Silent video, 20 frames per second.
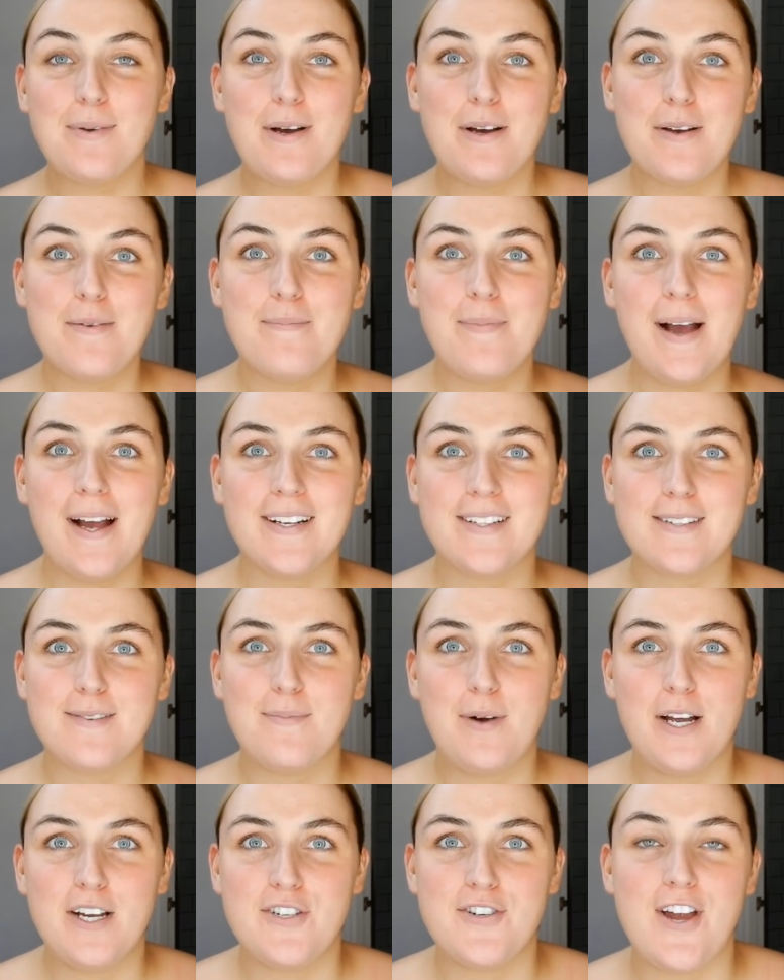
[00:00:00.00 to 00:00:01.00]
welcome back to
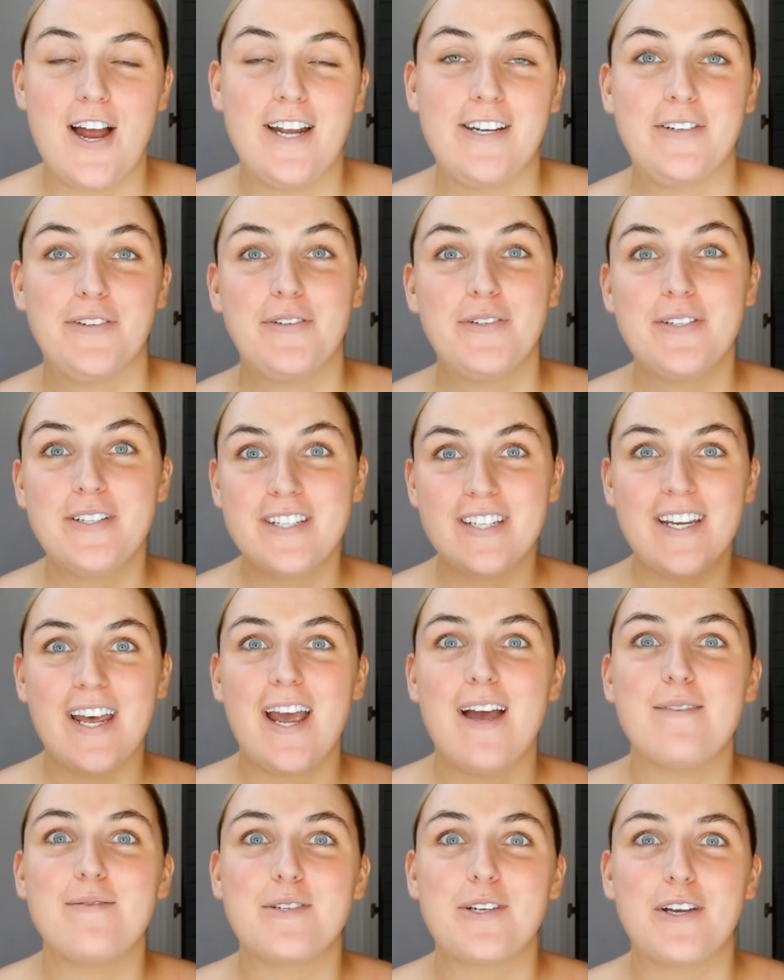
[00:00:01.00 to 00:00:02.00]
my channel.
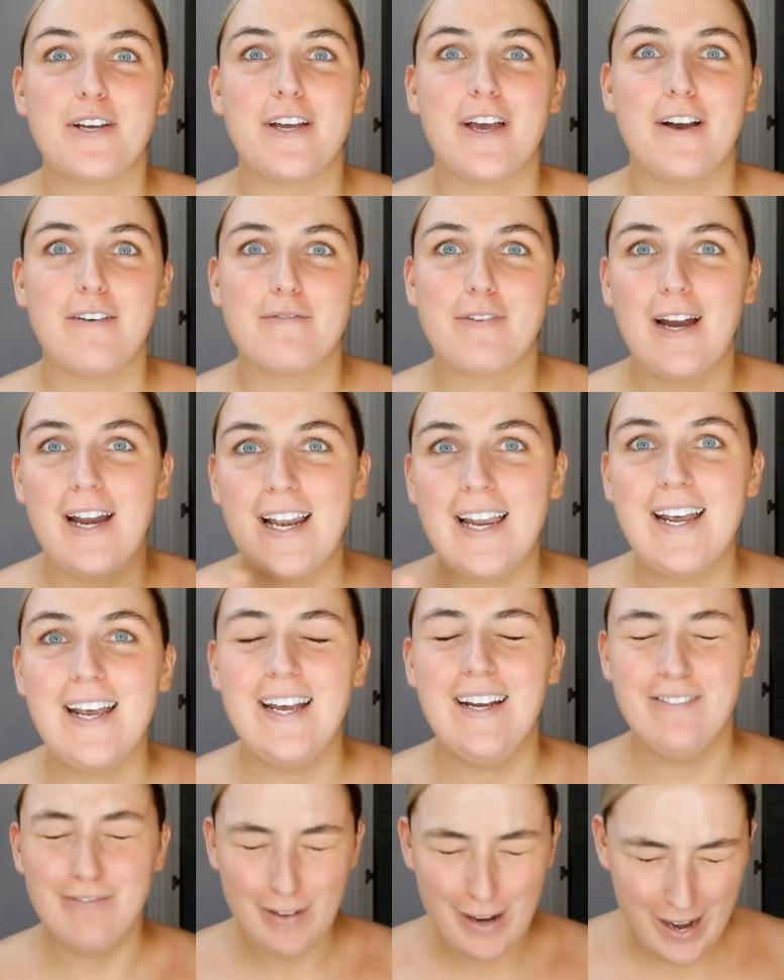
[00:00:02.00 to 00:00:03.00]
Today I'm doing a
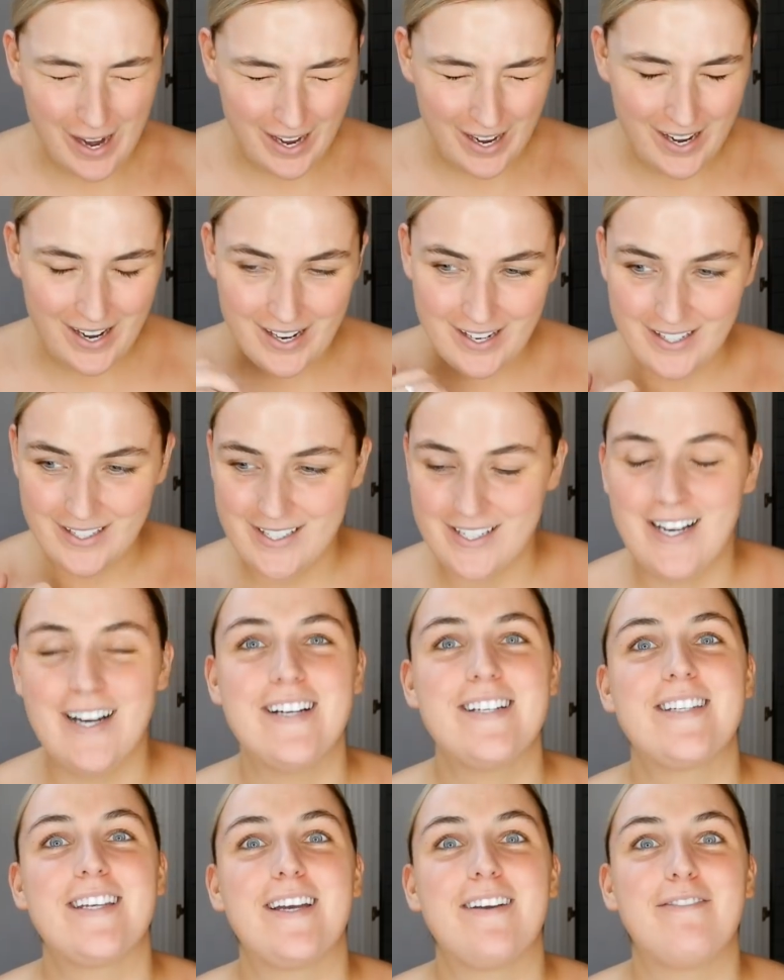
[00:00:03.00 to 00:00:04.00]
really
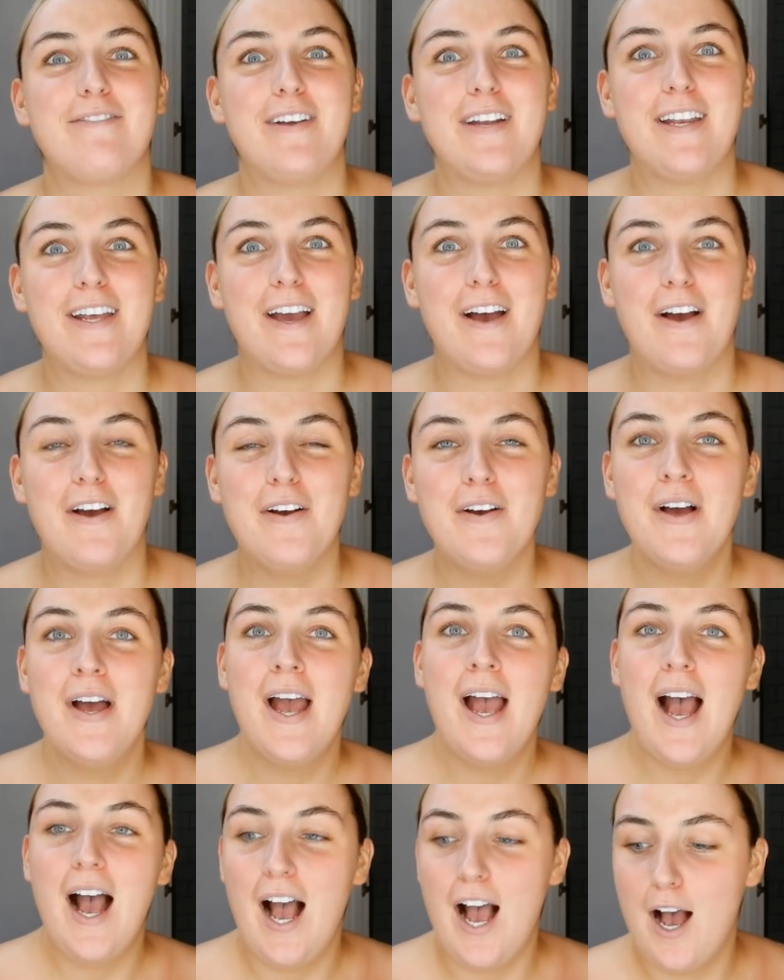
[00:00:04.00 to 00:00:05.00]
exciting video.
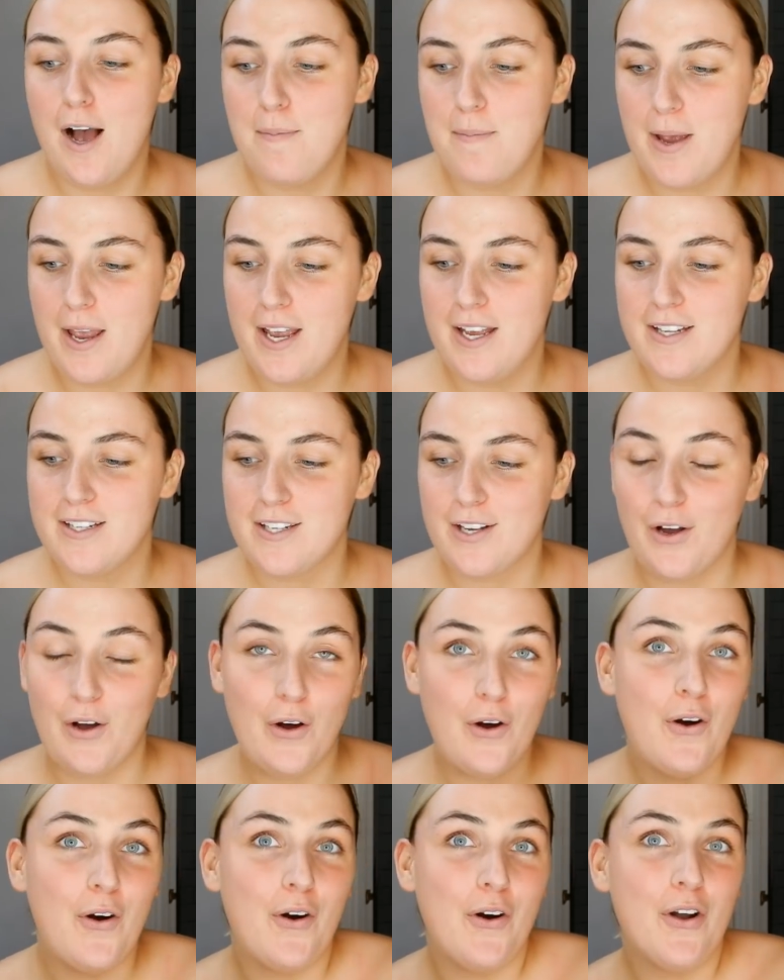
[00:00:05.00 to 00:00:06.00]
It's
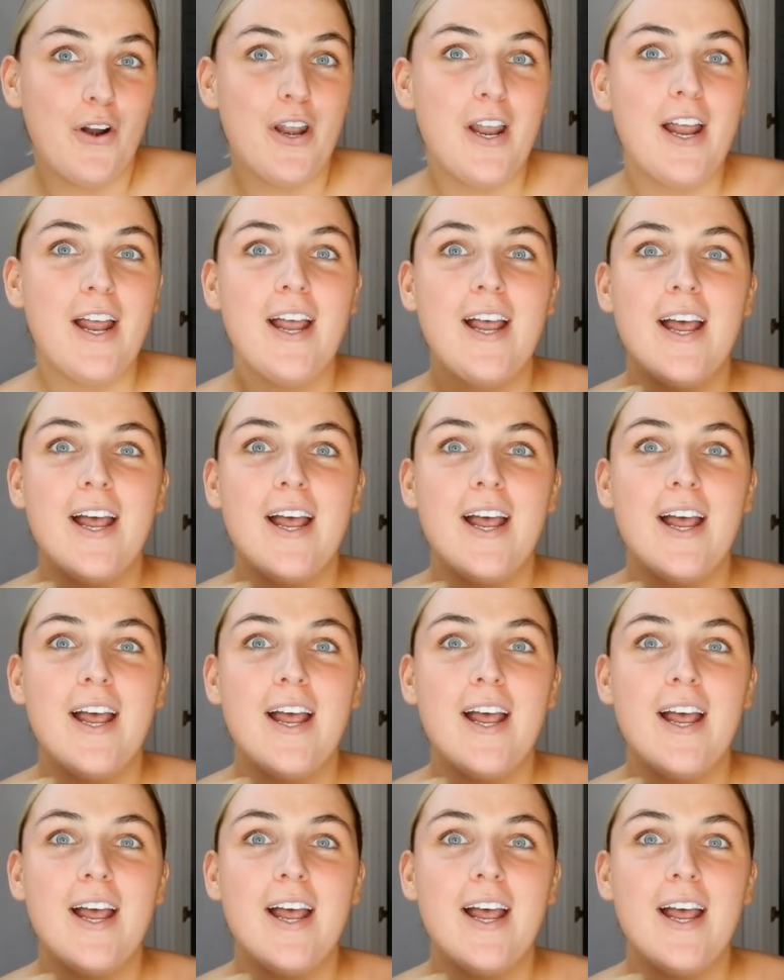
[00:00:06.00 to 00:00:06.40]
on